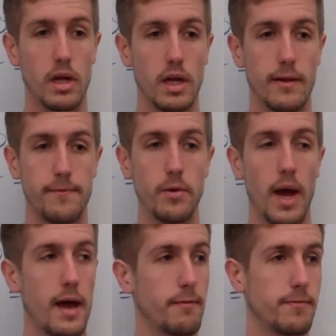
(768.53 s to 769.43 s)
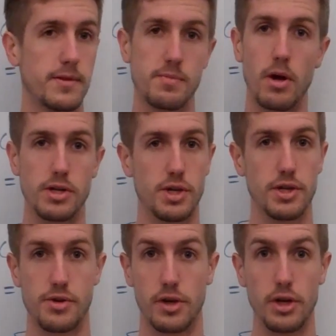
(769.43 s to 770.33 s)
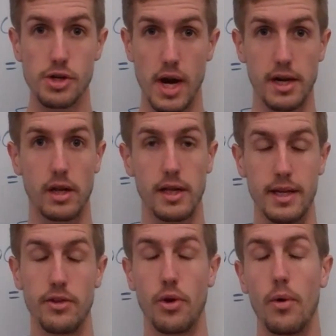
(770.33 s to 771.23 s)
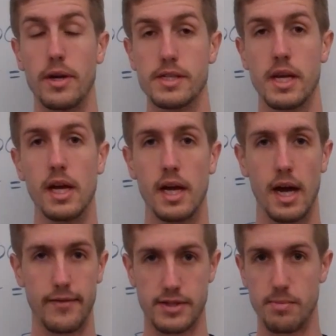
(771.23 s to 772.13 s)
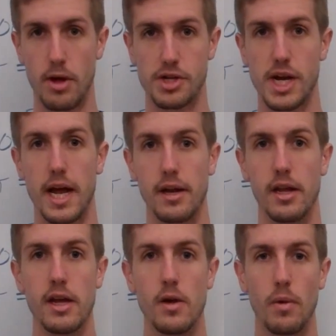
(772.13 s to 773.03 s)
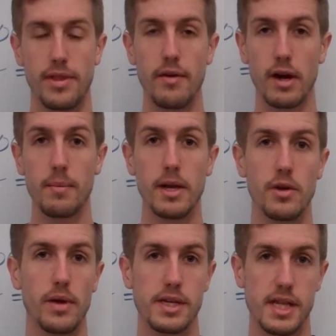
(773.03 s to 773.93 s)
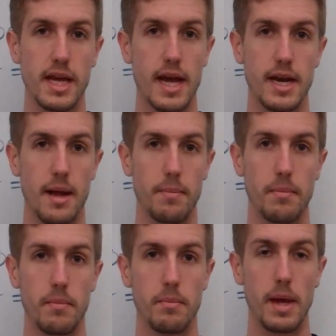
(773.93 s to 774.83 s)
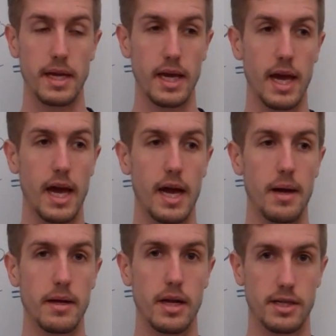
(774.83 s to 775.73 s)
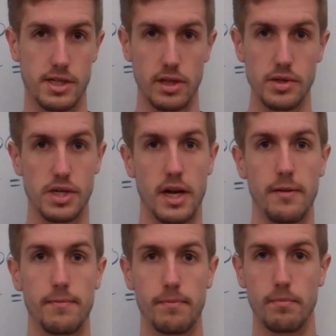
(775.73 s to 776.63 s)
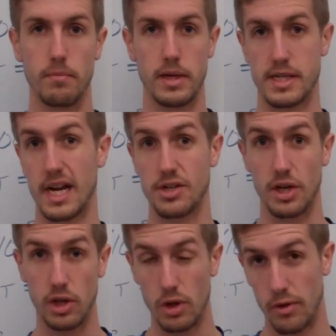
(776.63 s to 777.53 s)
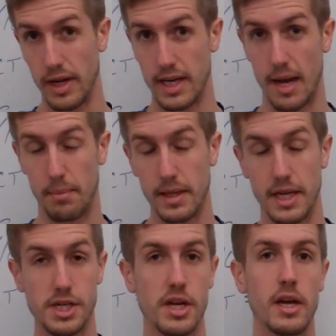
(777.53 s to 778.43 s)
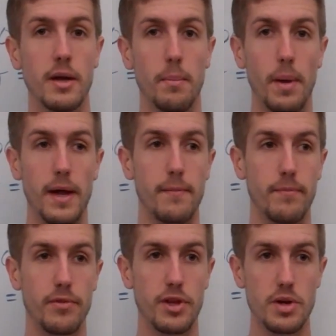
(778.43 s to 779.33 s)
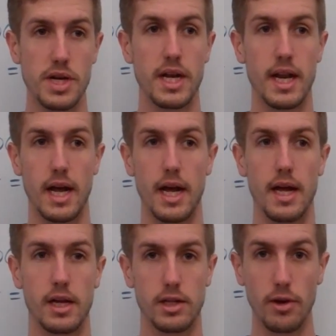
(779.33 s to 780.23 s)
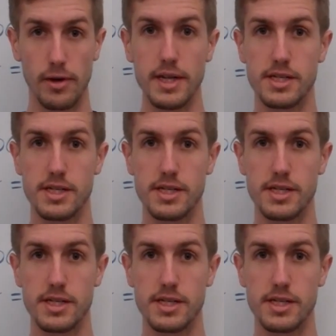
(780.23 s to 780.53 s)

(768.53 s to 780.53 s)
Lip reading: if you have small children or you're trying to clean toys of a small child, what they recommend doing is they ended up making a solution of, it's actually chlorine, not bleach, but using a chlorine